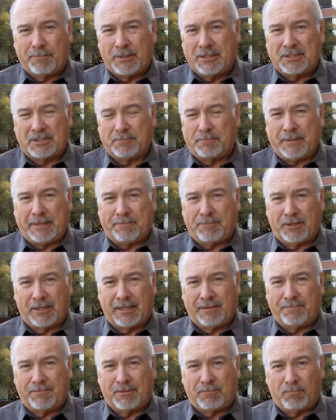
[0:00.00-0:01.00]
bunch of people
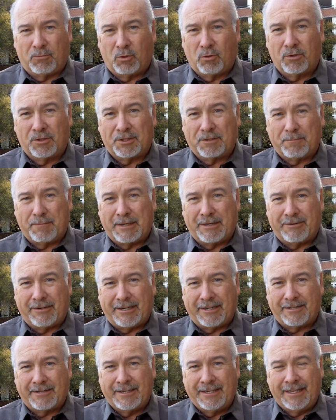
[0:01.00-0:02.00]
up. The more, the
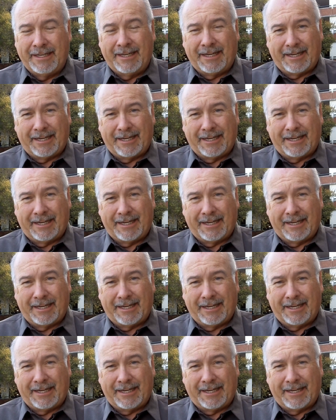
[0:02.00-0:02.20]
merrier.